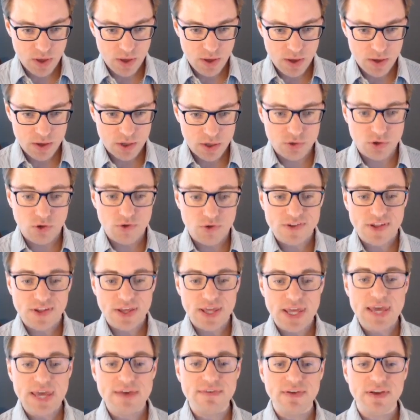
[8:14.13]
You'll notice
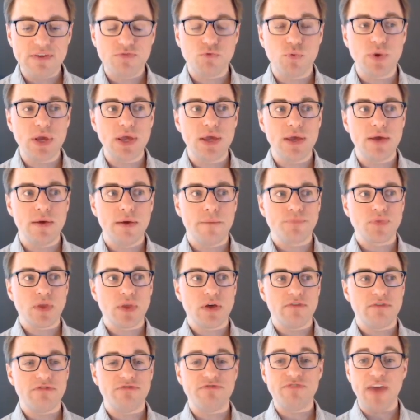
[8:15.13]
that even if we
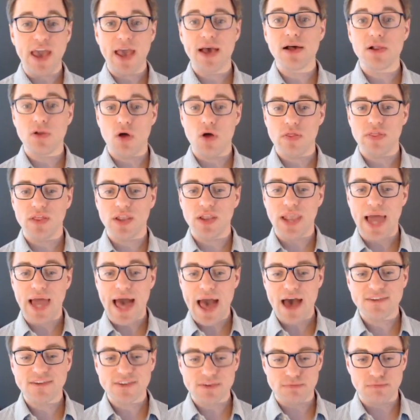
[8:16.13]
fail on the
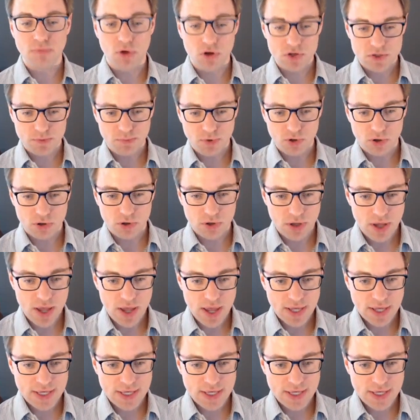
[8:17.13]
last multiple,